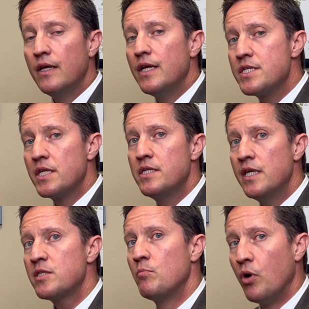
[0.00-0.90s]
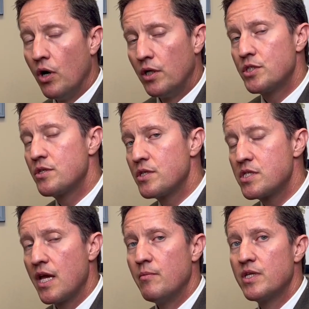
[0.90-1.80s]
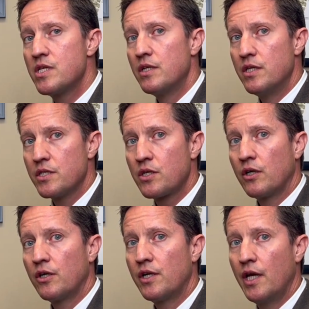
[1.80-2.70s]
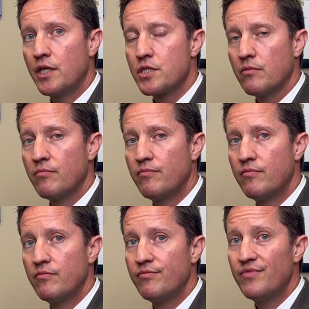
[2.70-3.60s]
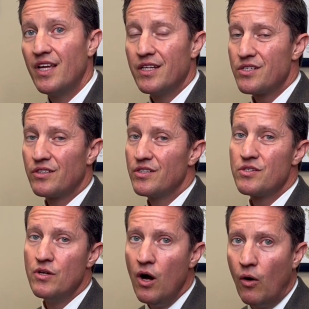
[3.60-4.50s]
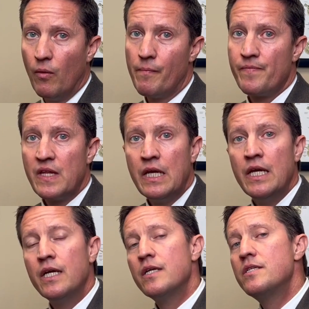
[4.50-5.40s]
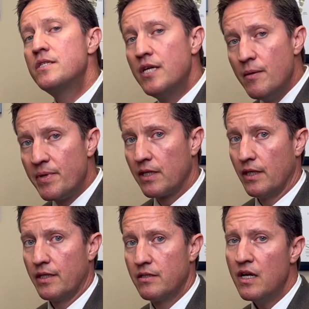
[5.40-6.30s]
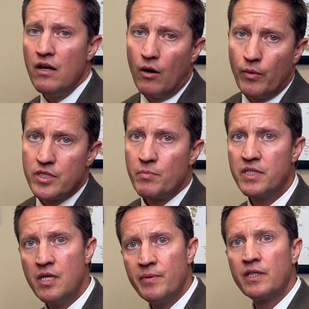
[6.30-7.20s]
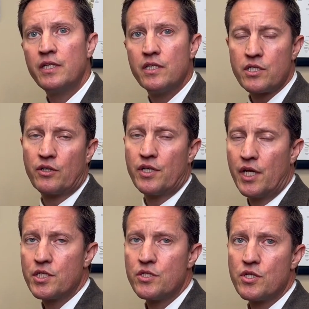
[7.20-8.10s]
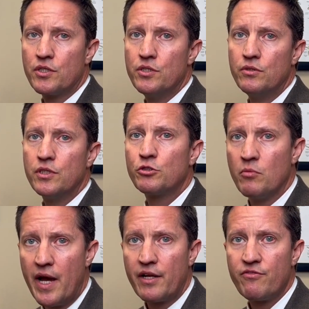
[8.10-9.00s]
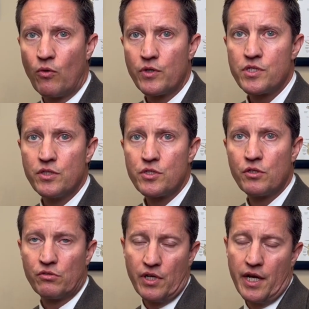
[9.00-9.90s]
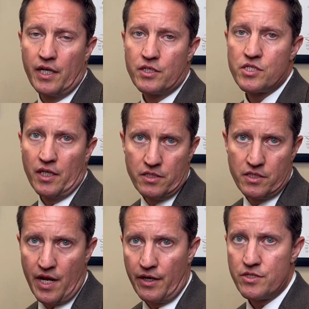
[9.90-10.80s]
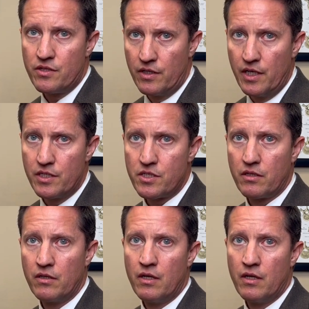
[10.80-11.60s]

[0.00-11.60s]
is a disc bulge the same as a disc herniation? The answer is no. Typically, not always, but typically disc herniations are due to traumatic forces creating sudden tears in the disc,